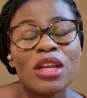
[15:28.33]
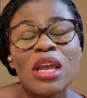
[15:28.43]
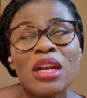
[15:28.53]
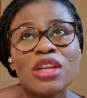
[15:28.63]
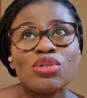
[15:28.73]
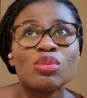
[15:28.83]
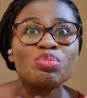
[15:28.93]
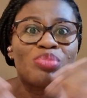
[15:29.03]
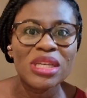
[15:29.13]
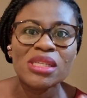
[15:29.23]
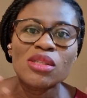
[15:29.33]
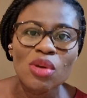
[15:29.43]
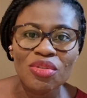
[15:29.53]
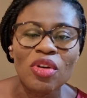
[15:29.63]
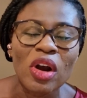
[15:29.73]
a little bit
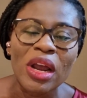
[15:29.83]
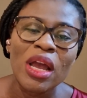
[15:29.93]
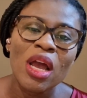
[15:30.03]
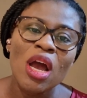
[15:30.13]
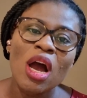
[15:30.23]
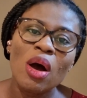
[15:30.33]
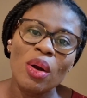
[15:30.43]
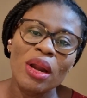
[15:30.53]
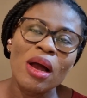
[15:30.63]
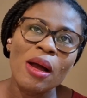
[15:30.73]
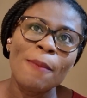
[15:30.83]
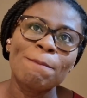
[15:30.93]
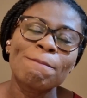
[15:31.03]
tougher on her.